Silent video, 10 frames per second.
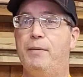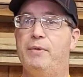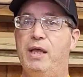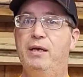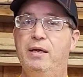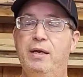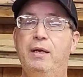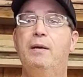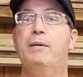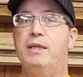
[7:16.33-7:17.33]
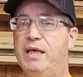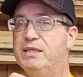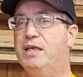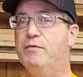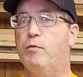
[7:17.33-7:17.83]
But thanks again for
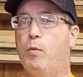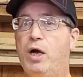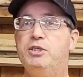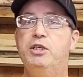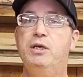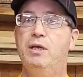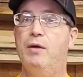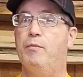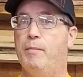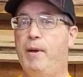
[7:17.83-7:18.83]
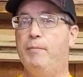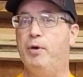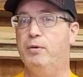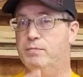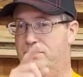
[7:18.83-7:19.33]
watching, and remember,
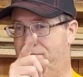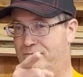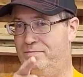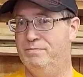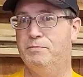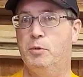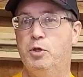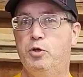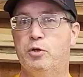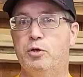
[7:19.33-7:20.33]
you can do this.